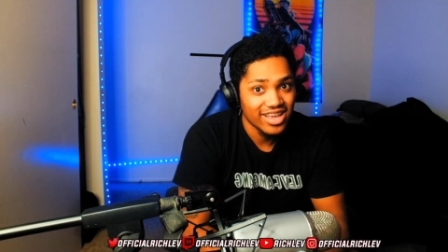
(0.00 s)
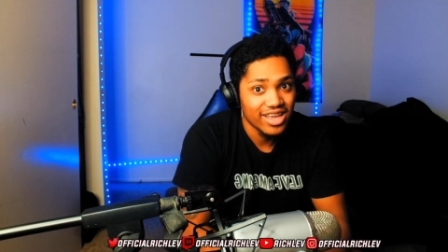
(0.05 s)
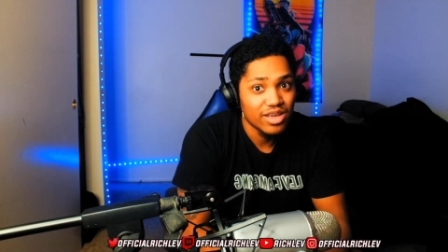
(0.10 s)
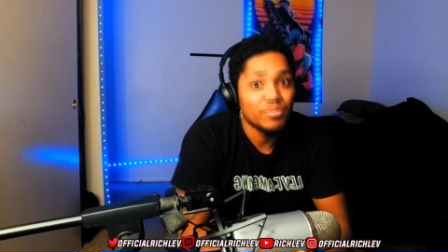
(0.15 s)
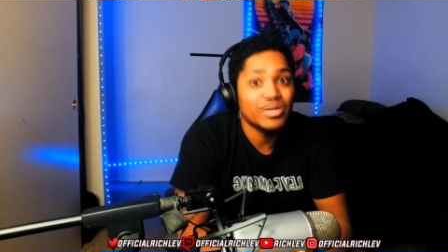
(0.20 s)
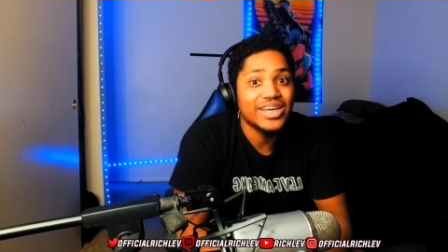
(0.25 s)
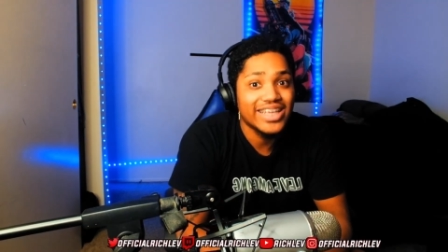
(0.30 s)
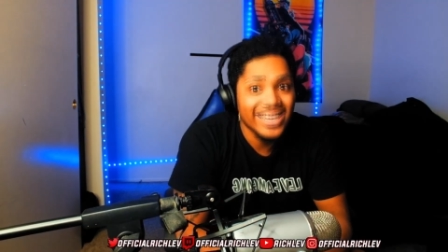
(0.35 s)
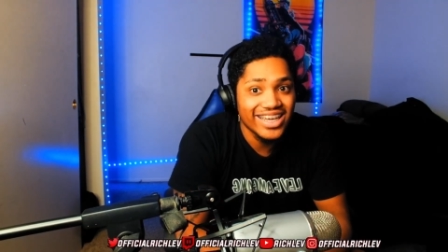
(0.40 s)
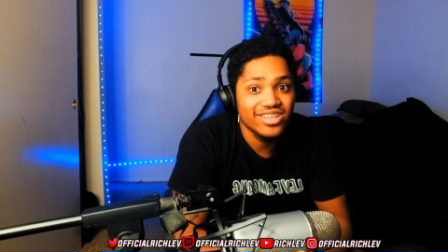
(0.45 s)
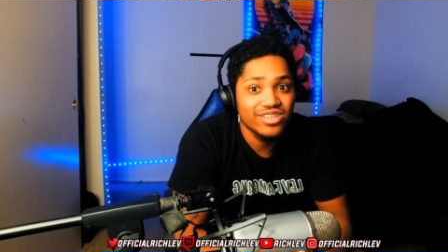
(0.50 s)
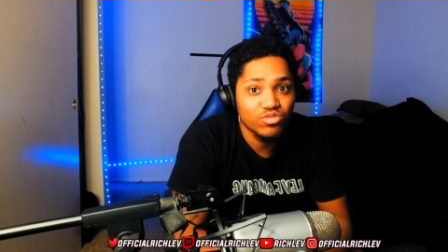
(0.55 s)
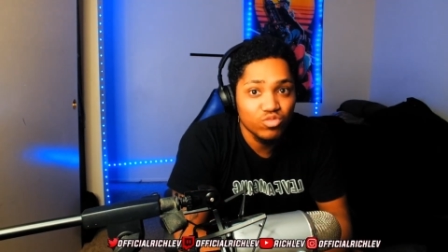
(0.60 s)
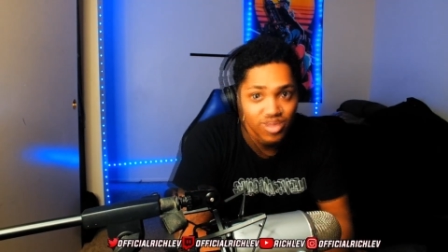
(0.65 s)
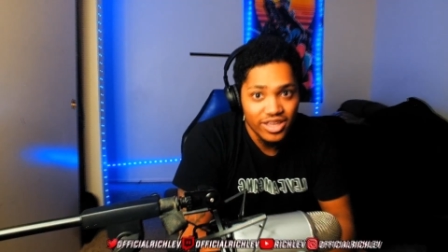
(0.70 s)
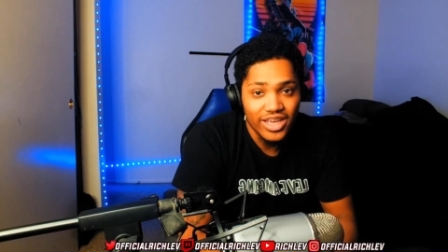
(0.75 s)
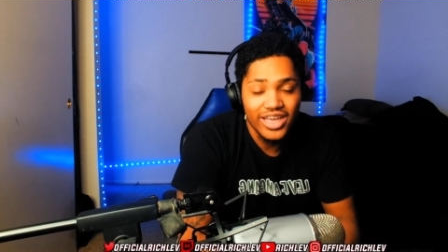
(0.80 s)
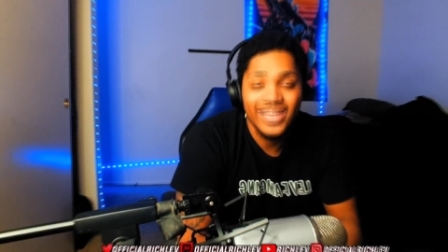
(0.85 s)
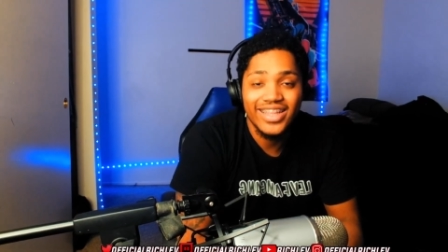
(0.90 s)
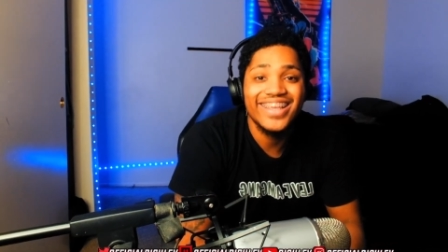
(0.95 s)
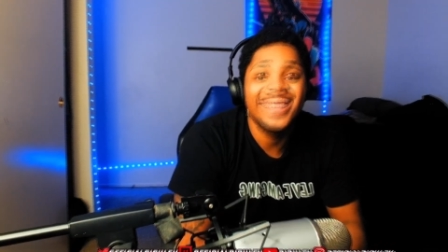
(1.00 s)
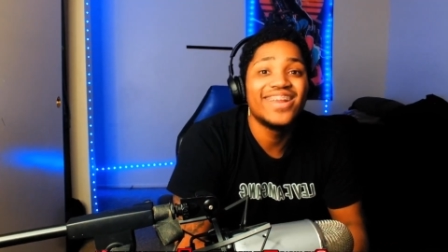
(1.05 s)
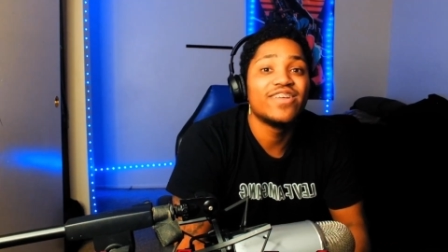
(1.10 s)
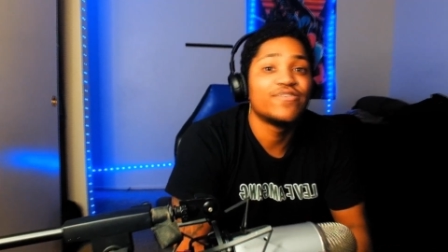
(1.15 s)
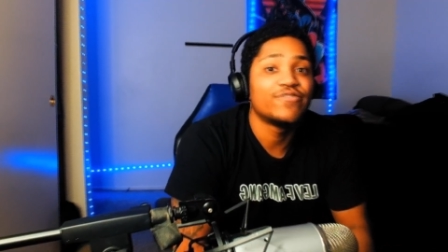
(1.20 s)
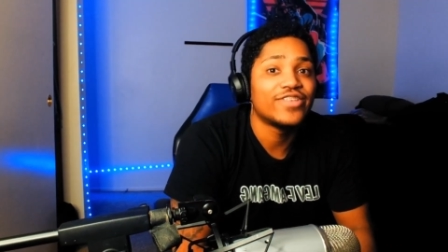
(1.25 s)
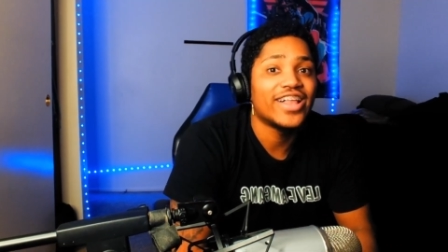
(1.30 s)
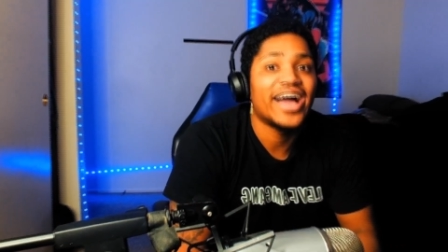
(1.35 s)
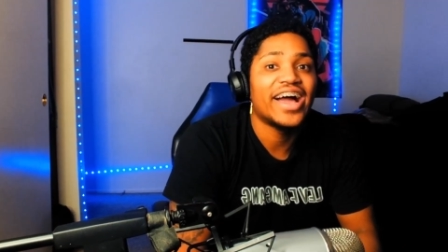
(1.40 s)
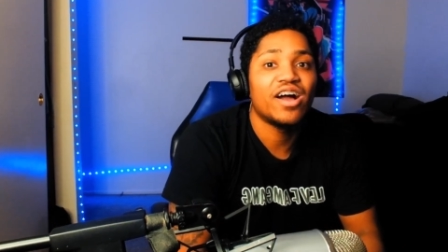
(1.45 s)
But guess what? It didn't
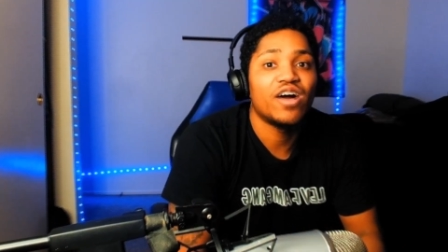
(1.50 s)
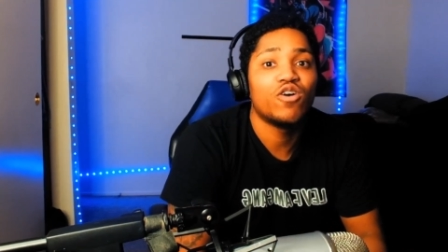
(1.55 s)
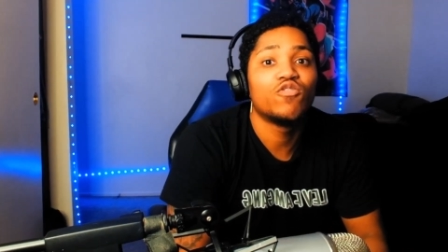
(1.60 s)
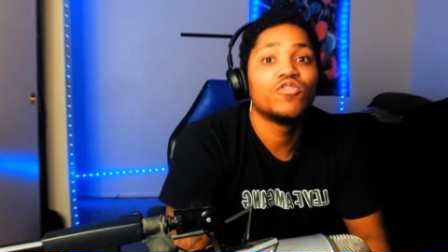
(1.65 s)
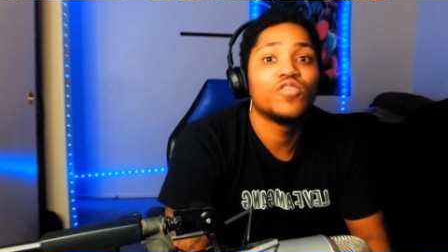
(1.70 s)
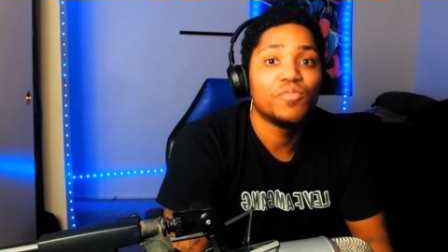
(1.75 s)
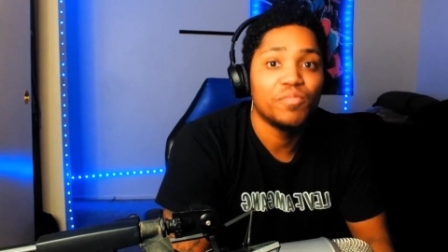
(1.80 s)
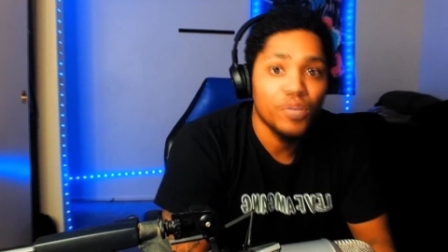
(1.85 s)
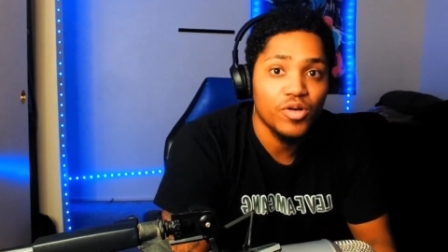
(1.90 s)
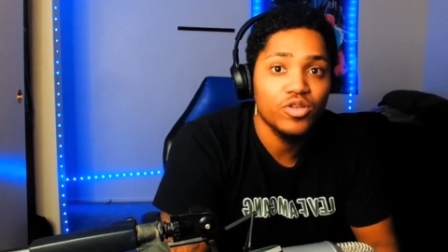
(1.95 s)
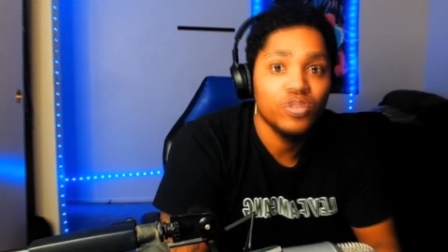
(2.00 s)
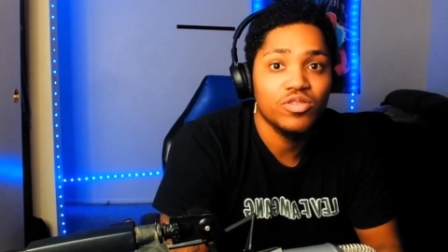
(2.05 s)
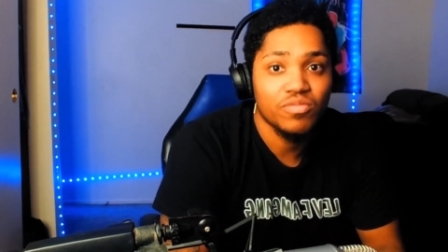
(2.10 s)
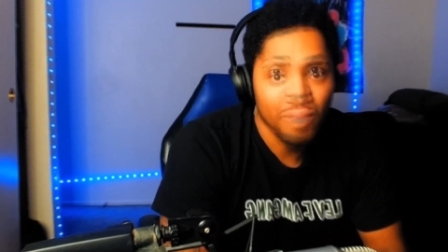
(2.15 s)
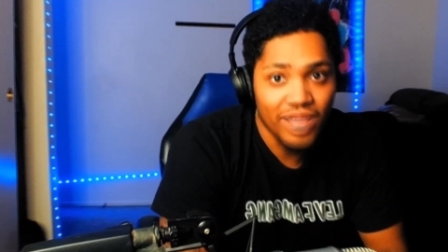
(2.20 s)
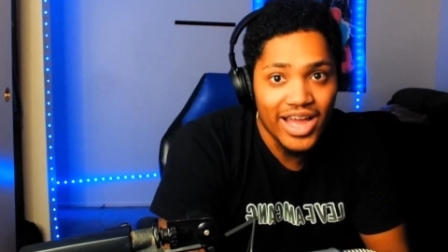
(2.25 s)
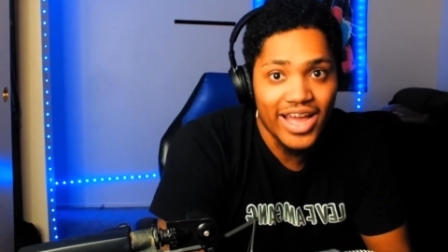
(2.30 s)
fly over both of my